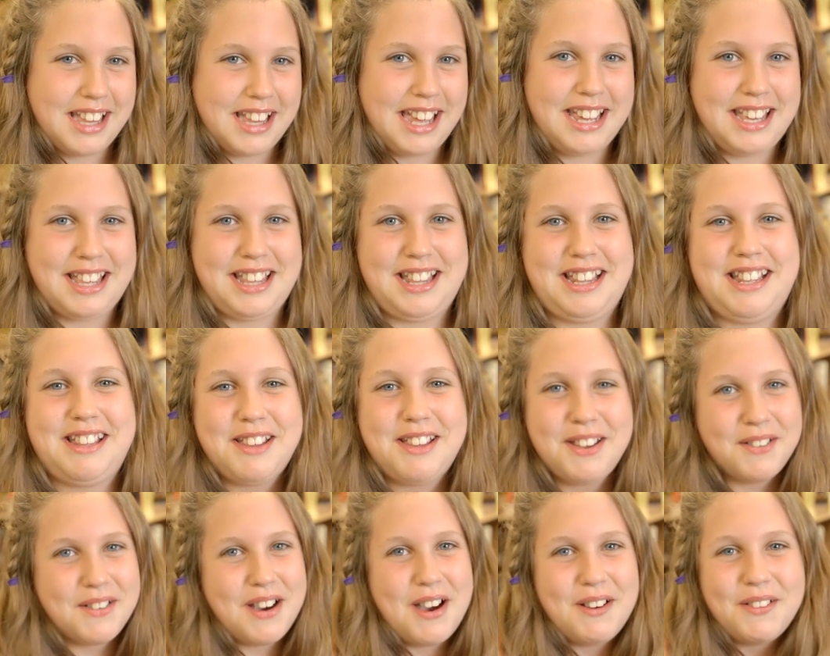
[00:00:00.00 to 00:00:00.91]
like
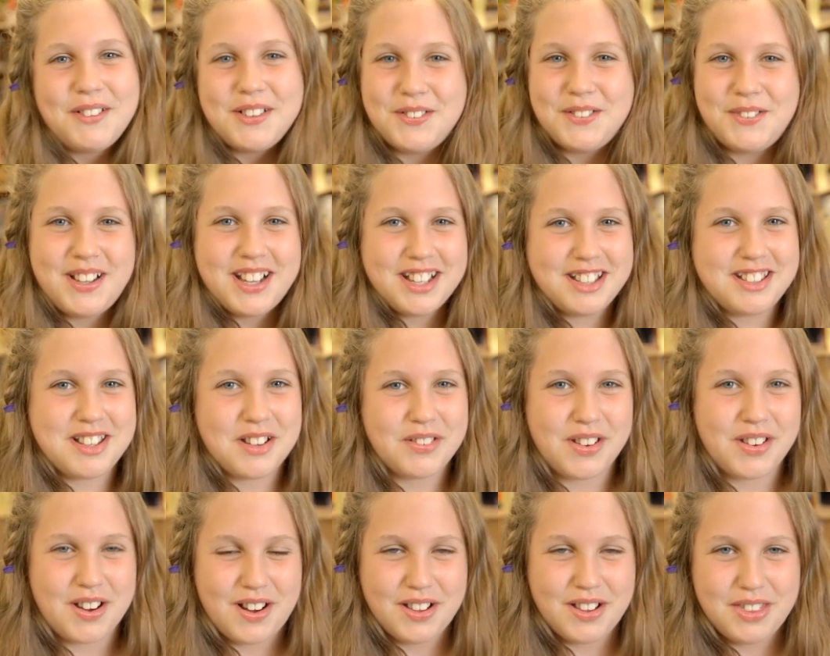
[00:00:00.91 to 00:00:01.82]
two hours because
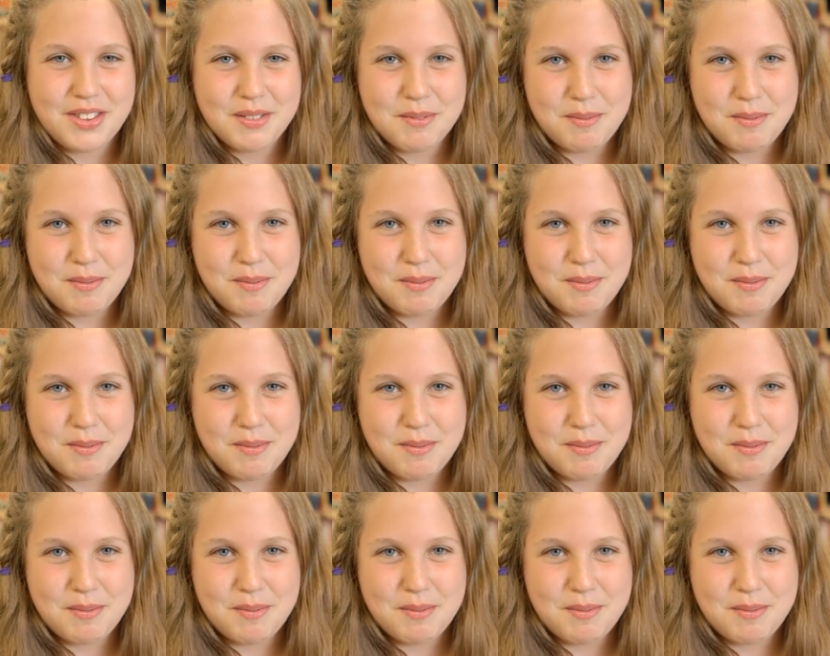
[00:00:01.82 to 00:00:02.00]
I'm caught the